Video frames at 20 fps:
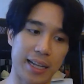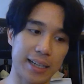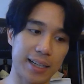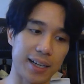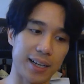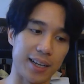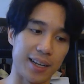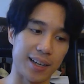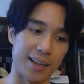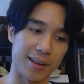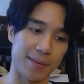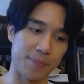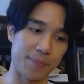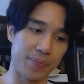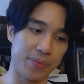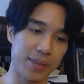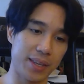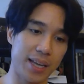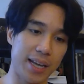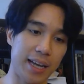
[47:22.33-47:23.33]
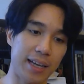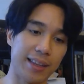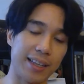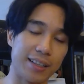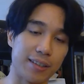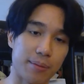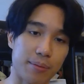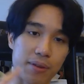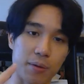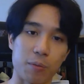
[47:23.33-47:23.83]
That's
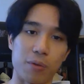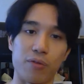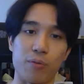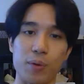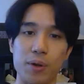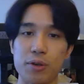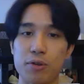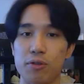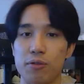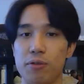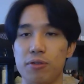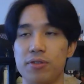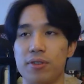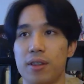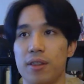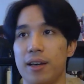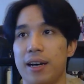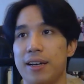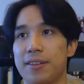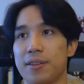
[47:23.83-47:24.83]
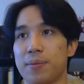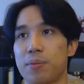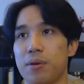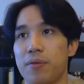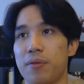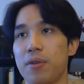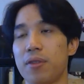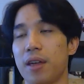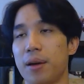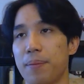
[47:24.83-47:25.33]
something we've reintroduced in the Housing
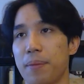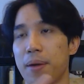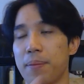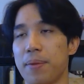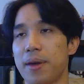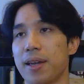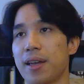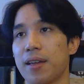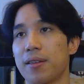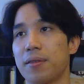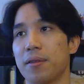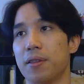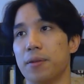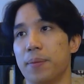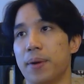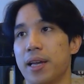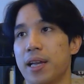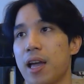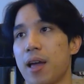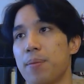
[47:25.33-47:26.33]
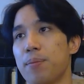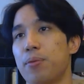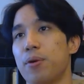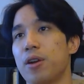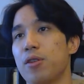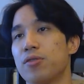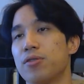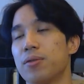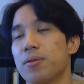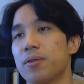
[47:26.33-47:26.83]
preview that may make it to the main game
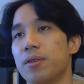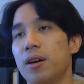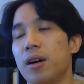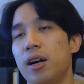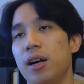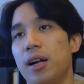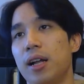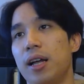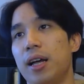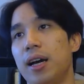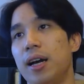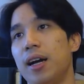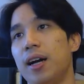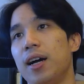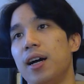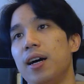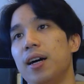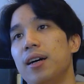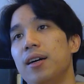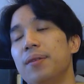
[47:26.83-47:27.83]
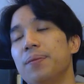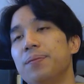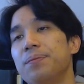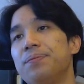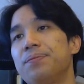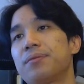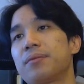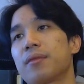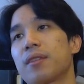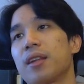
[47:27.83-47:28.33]
pretty soon.
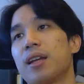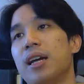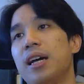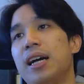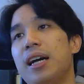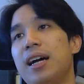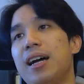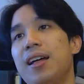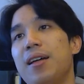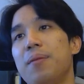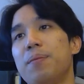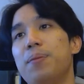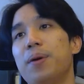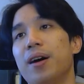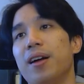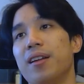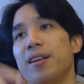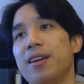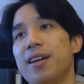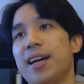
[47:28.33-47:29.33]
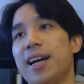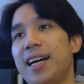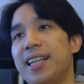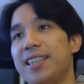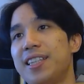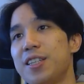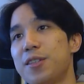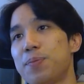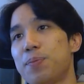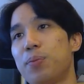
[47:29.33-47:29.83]
But at
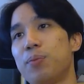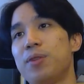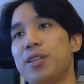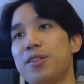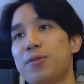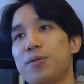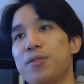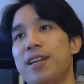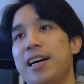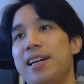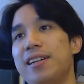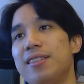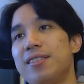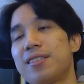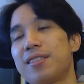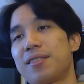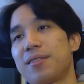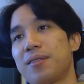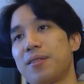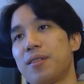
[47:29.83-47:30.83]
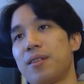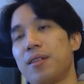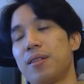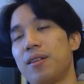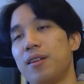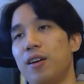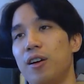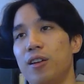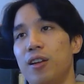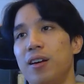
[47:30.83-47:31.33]
this was asked
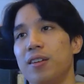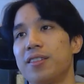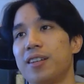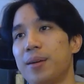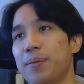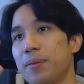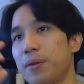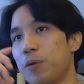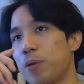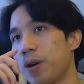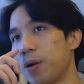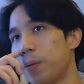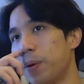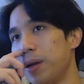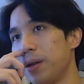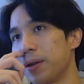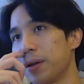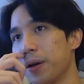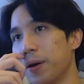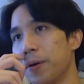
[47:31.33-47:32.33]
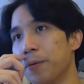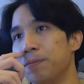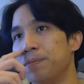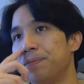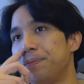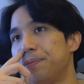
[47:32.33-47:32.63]
quite a while ago.